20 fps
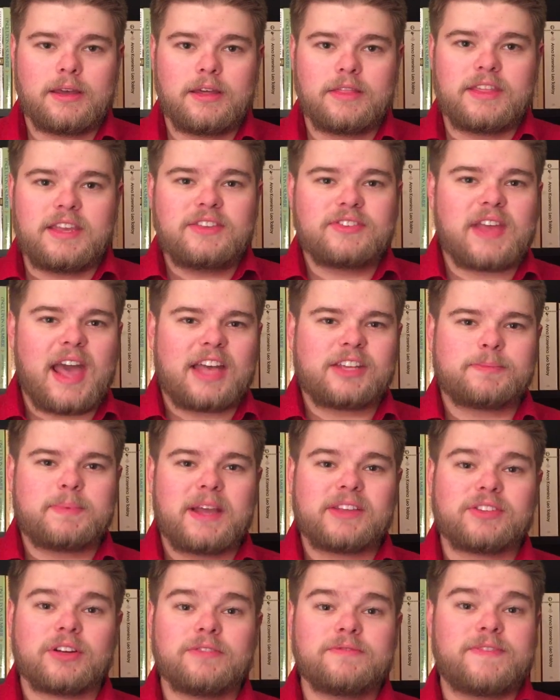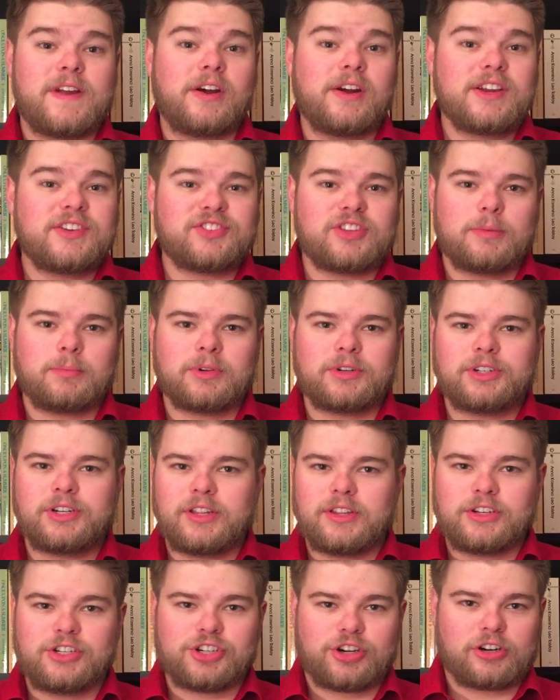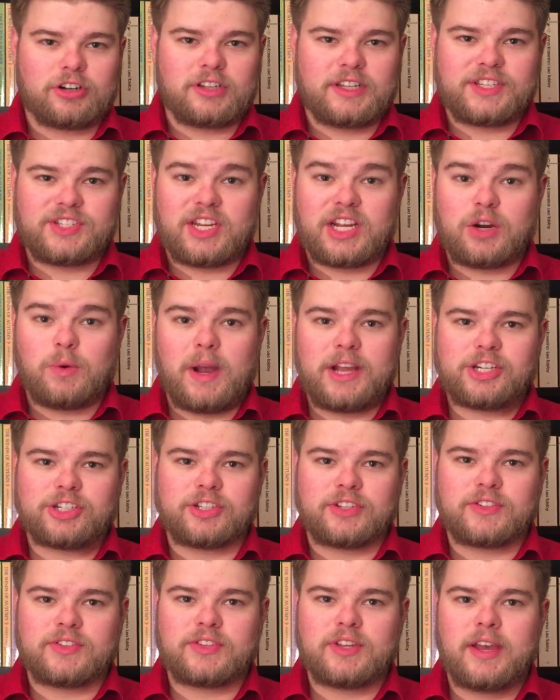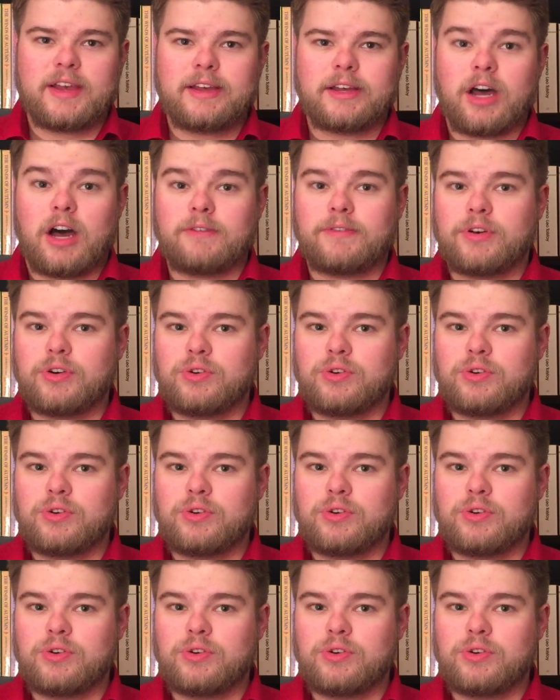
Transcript: These aspects are very similar to the journalistic questions of